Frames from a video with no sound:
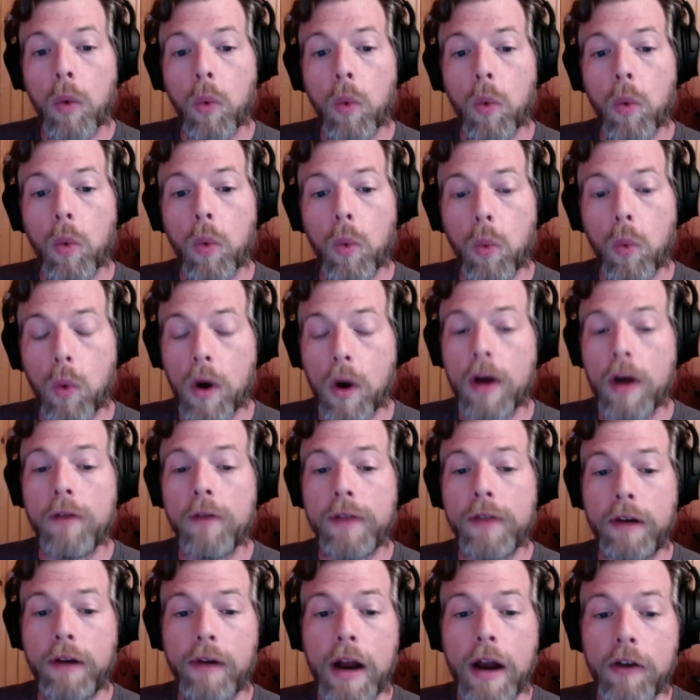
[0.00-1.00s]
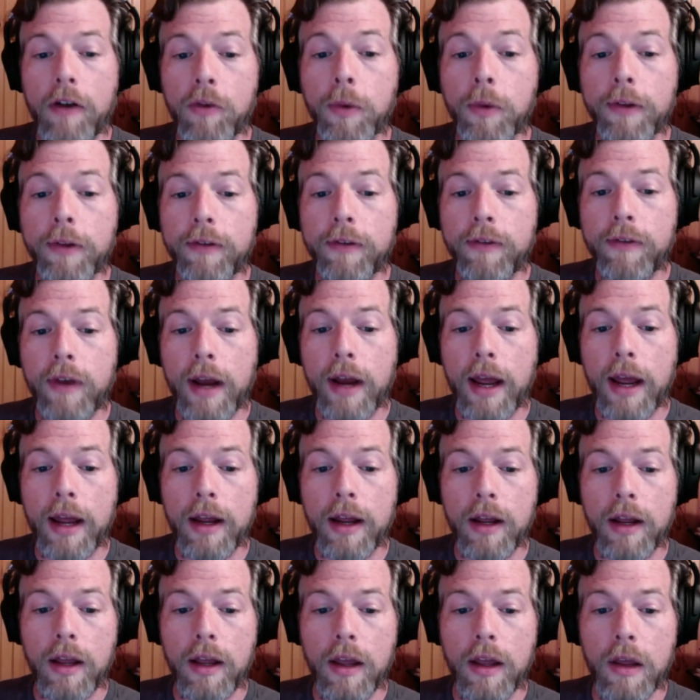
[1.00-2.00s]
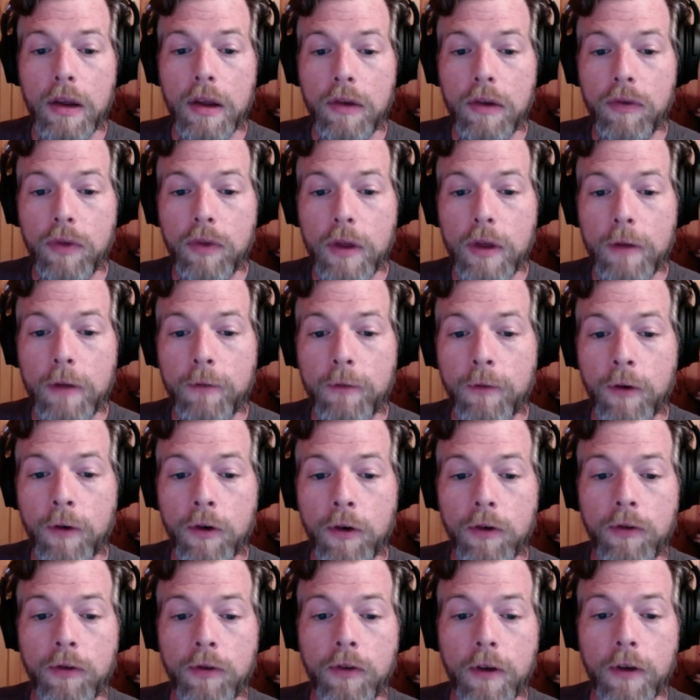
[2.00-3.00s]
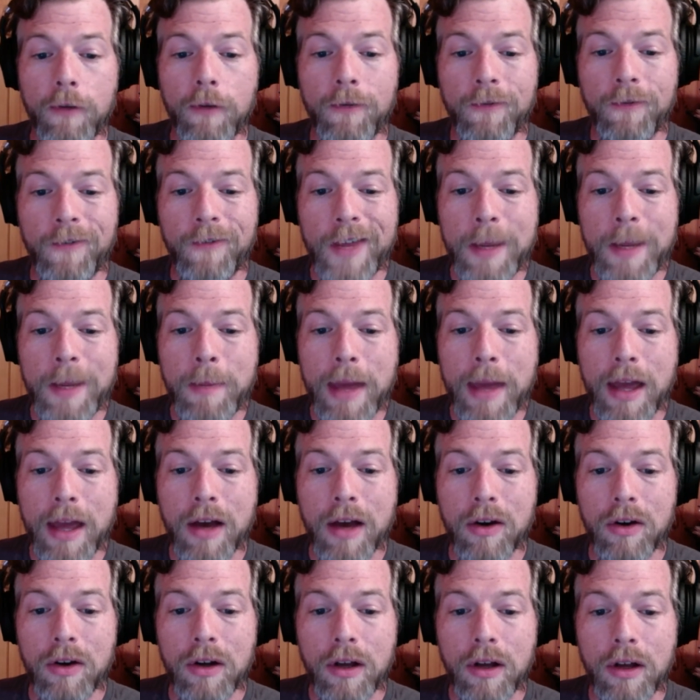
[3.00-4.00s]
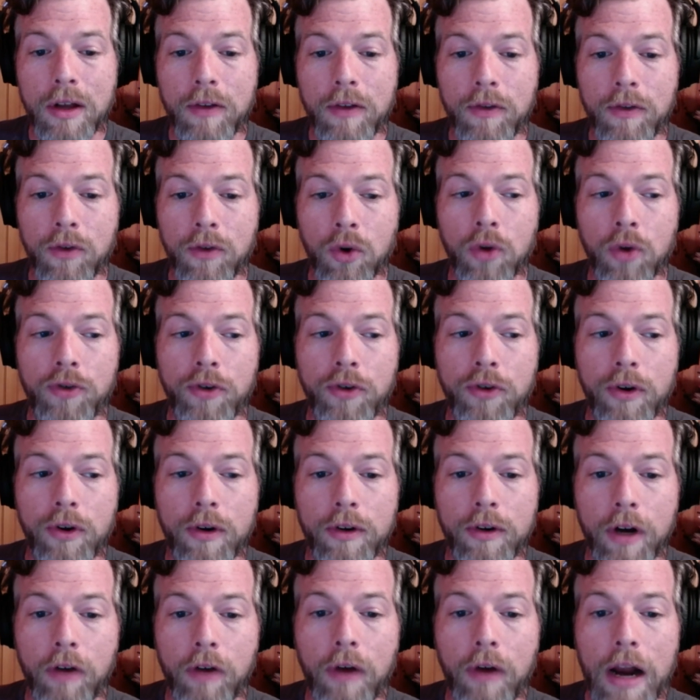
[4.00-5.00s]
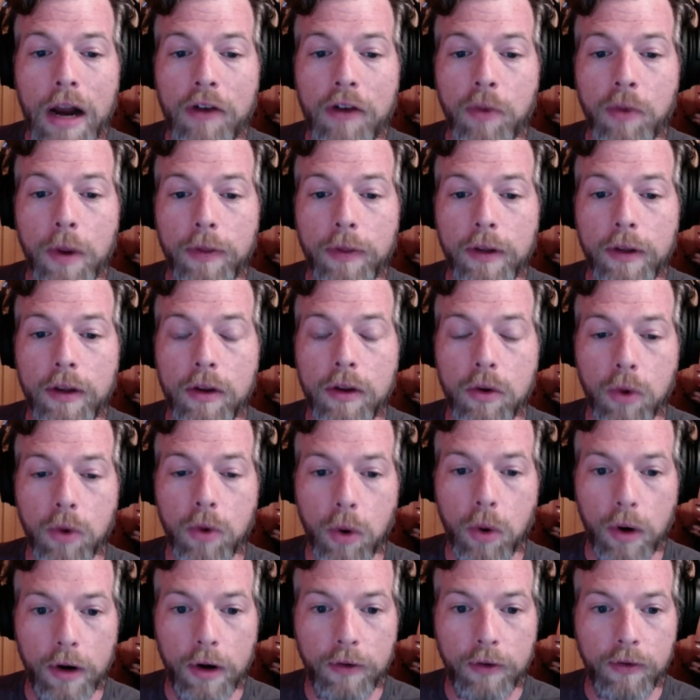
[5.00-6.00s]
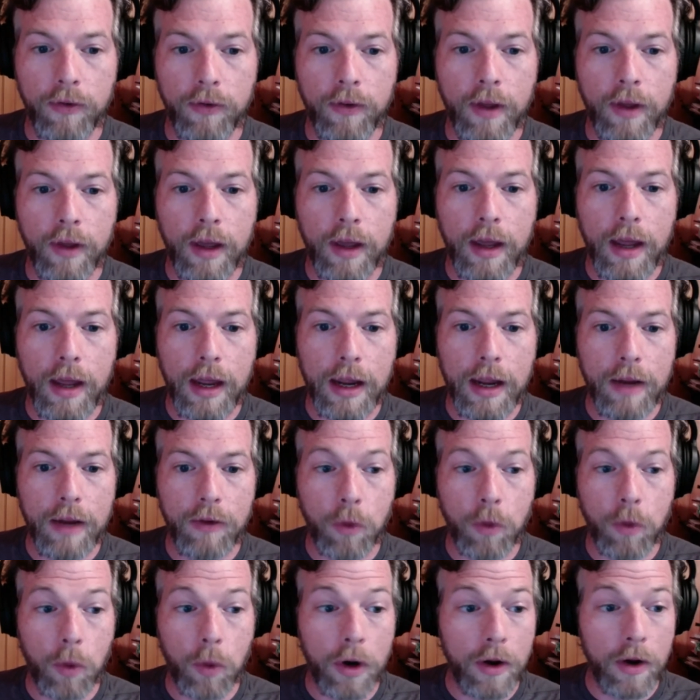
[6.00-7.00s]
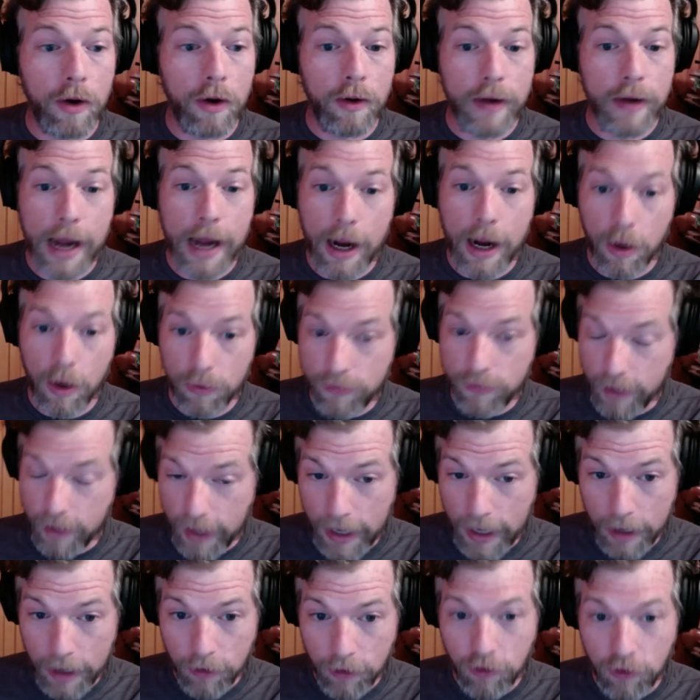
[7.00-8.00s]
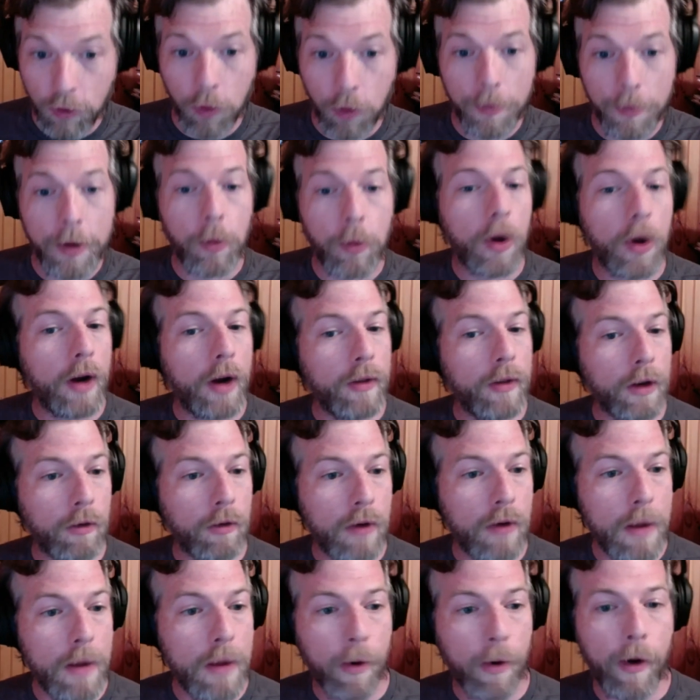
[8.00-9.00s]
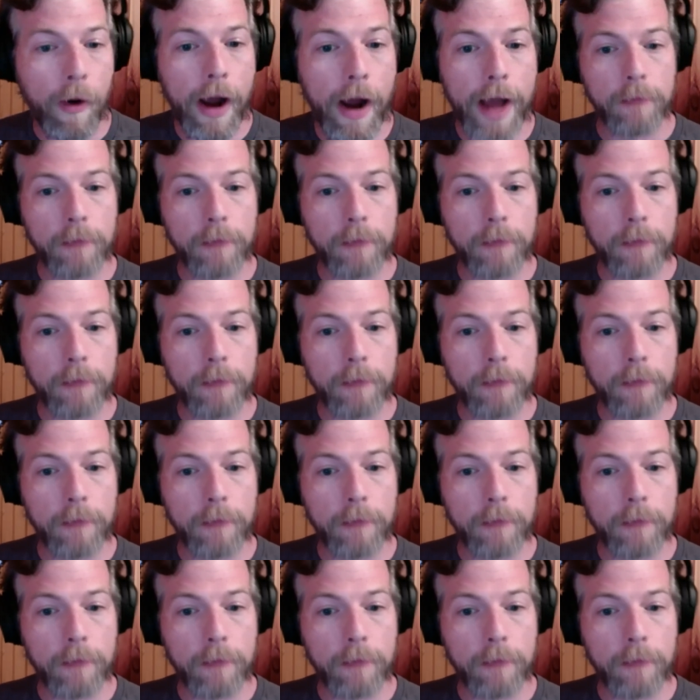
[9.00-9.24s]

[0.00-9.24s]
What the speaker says: One of the graduates today is the first female soldier to graduate the Q course, and to wear now today she will be wearing the Green Beret.